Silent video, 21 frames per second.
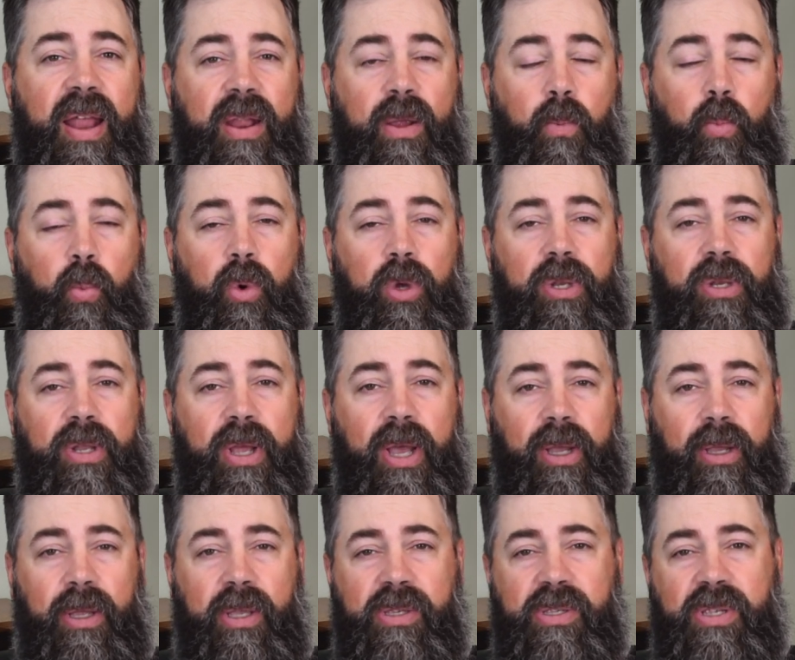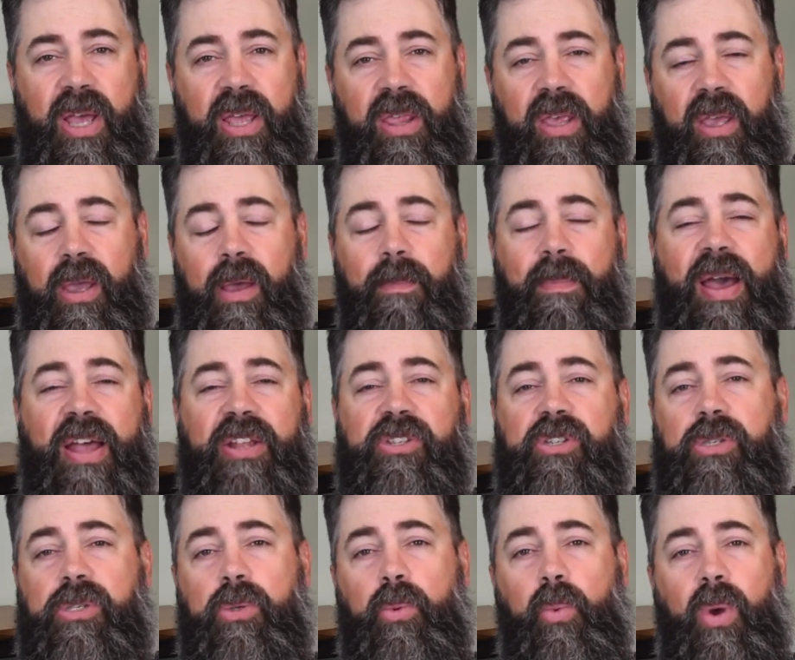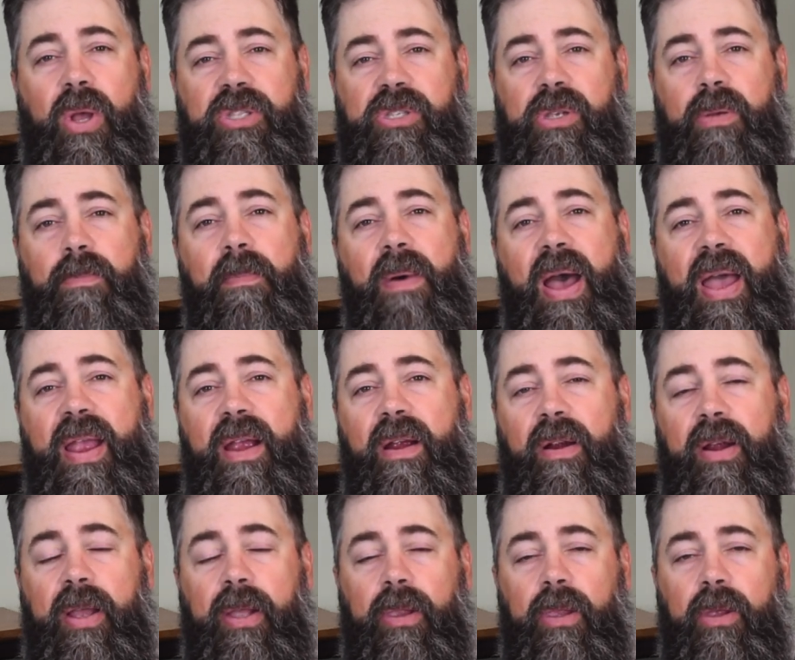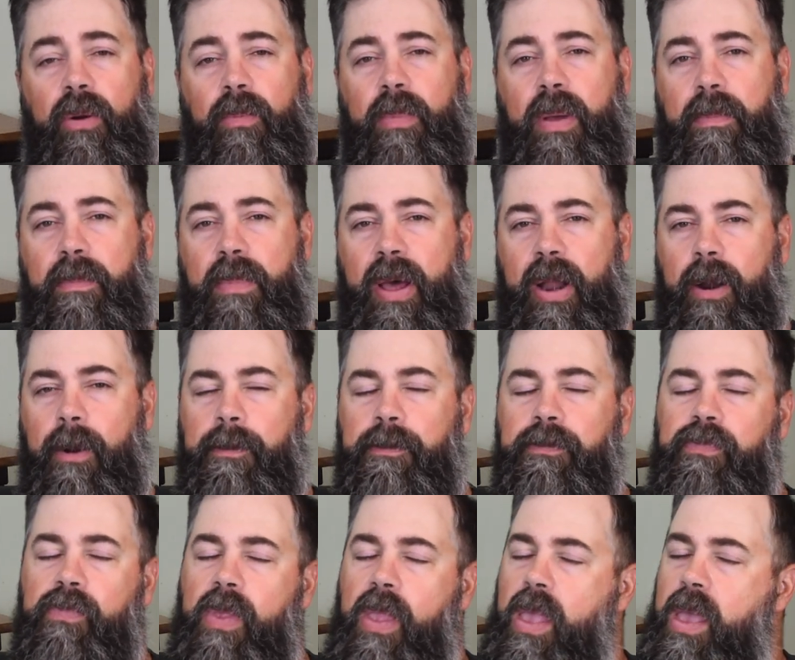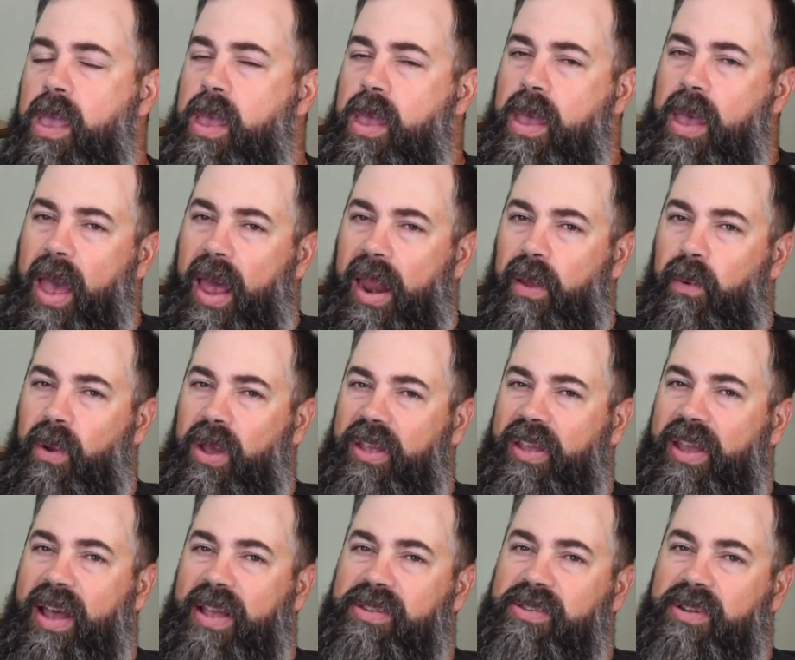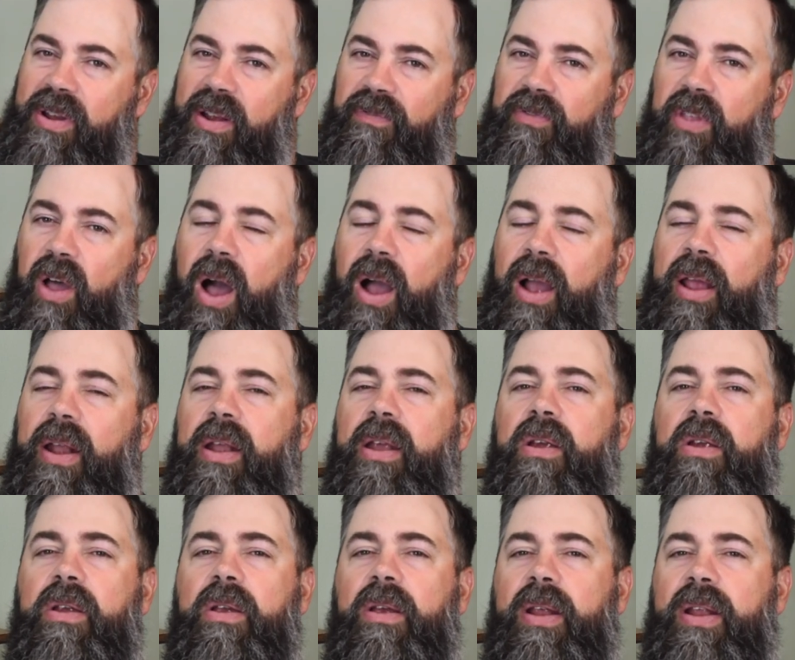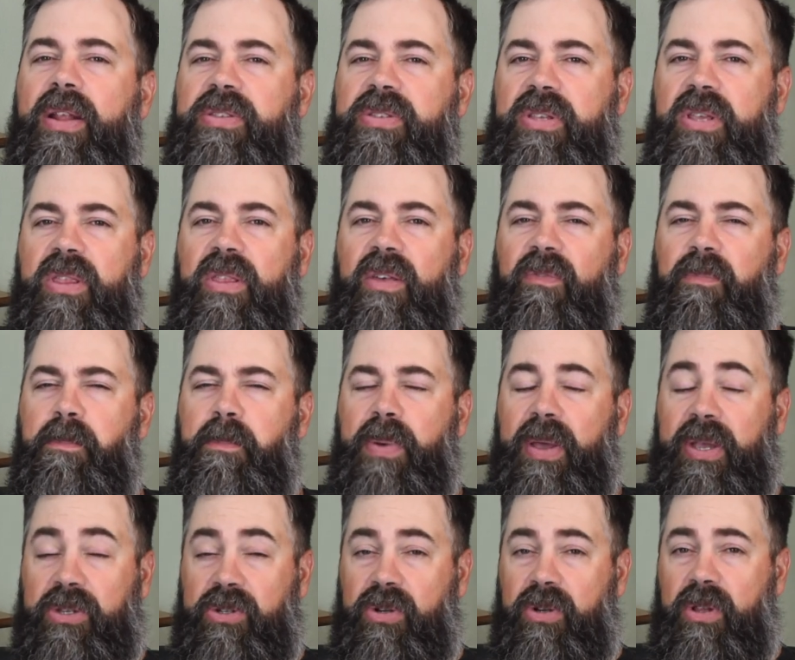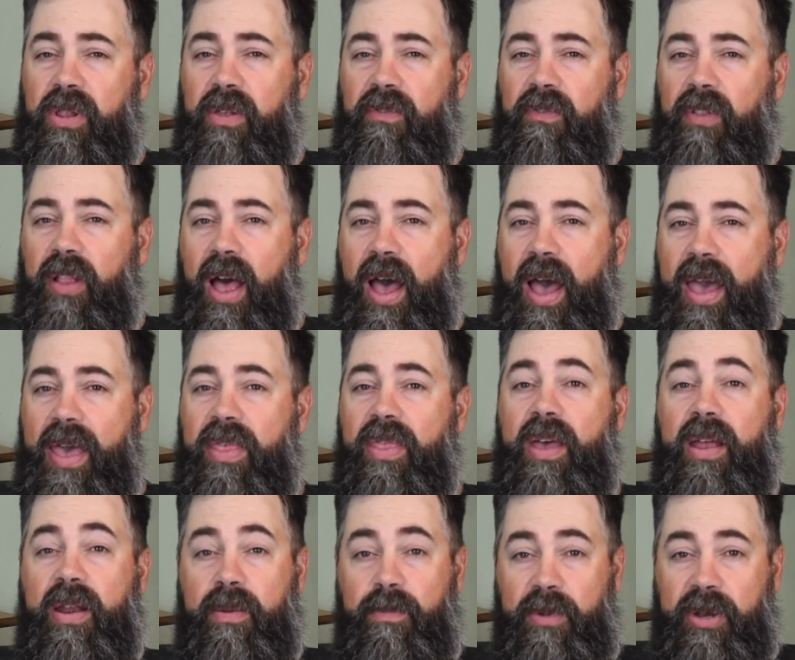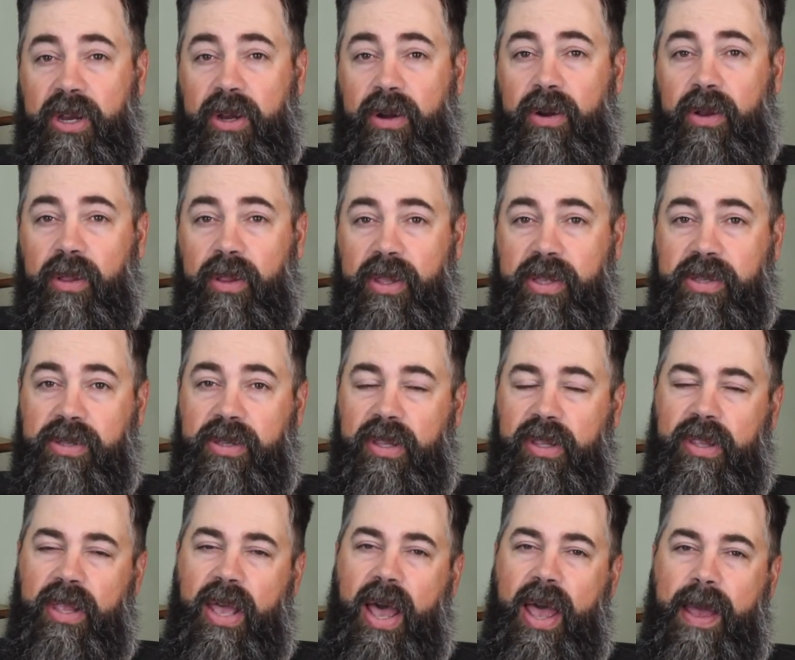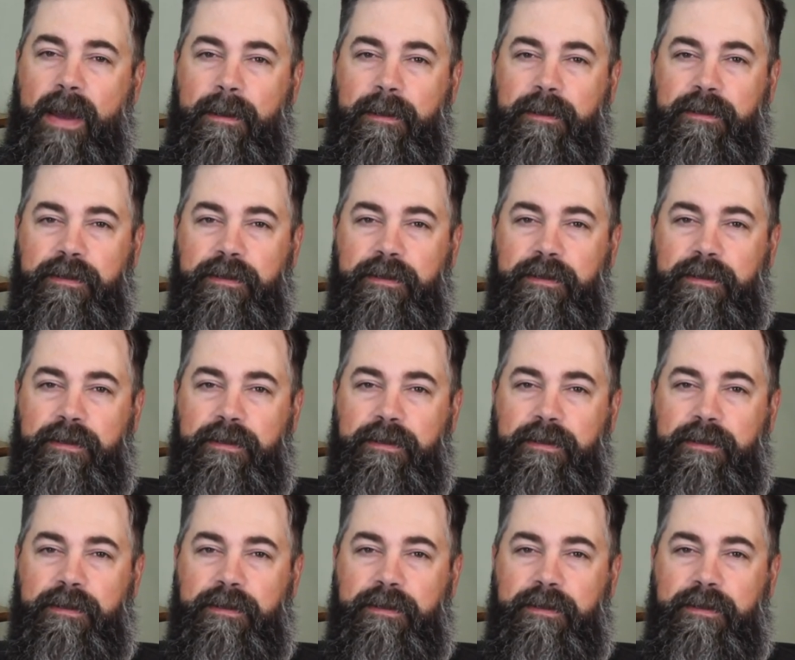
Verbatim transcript: it in wood duck because I think it matches the ones in my area a little bit better. Anyway guys, enough talking. Here you're going to see the picture of the fly, then the material list to tie it.